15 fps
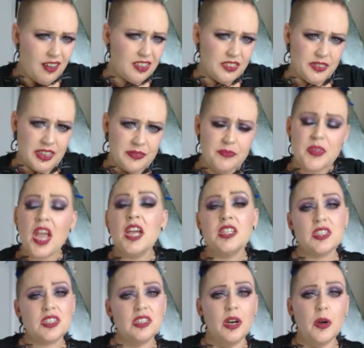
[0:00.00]
all of it.
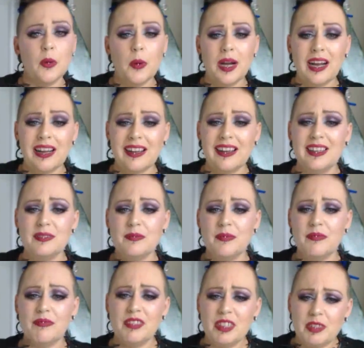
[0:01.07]
So
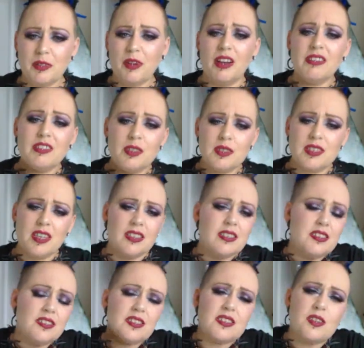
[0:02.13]
you know, on those
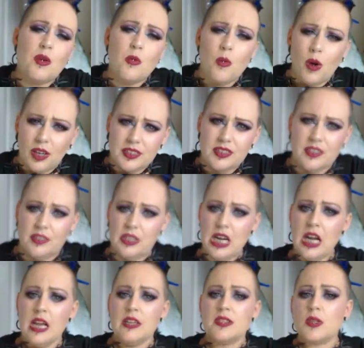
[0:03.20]
days you just don't want to.
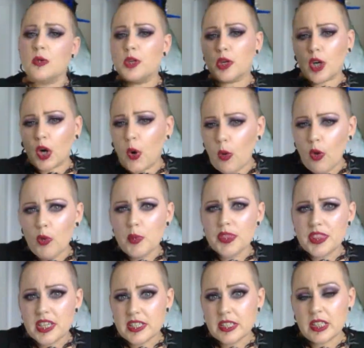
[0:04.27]
So your goal
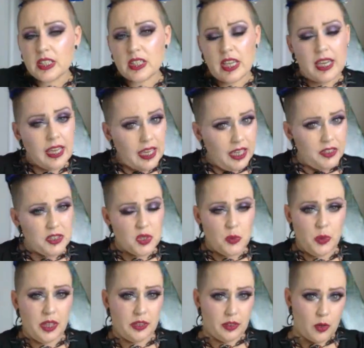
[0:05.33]
with this is again
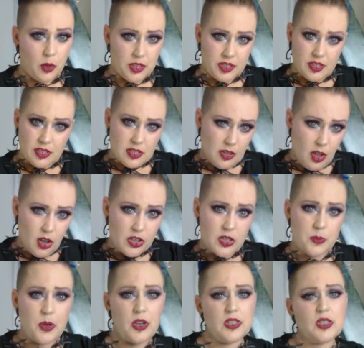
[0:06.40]
to wear the corset as long
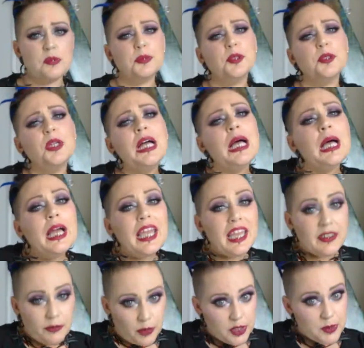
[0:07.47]
as possible
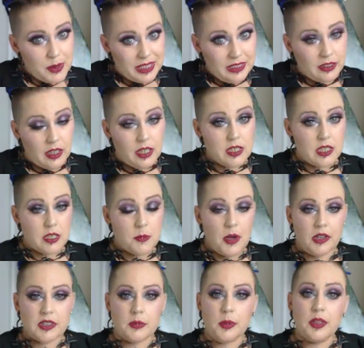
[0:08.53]
and for as many days as
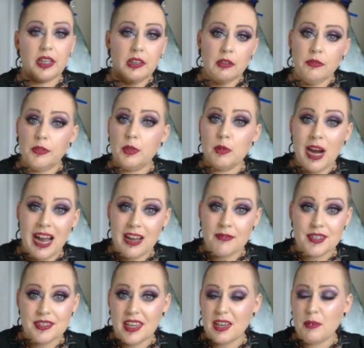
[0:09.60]
possible. And if you
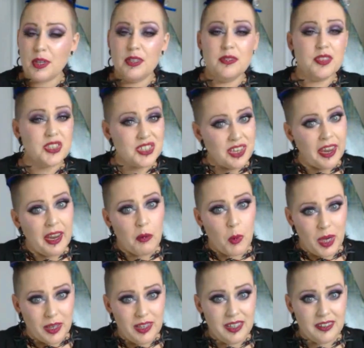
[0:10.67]
have a day where you just can't
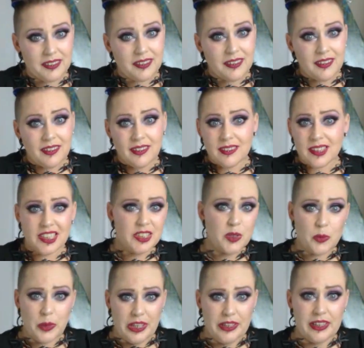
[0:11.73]
wear it, then
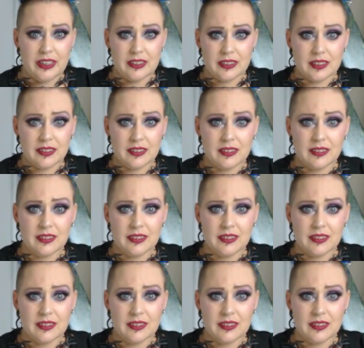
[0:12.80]
don't wear it.